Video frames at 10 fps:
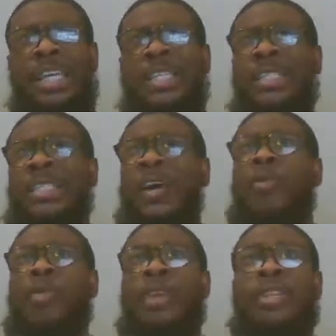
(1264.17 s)
he's dealt
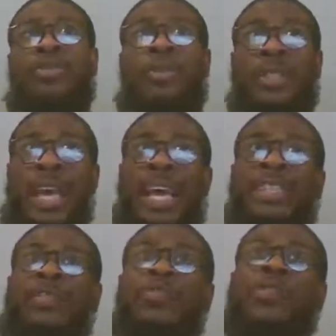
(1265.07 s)
with injuries and
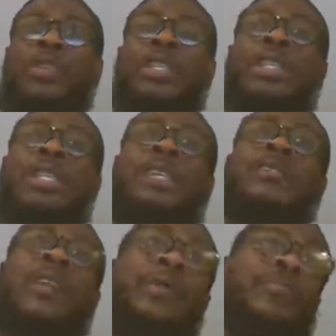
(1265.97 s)
hasn't really lived up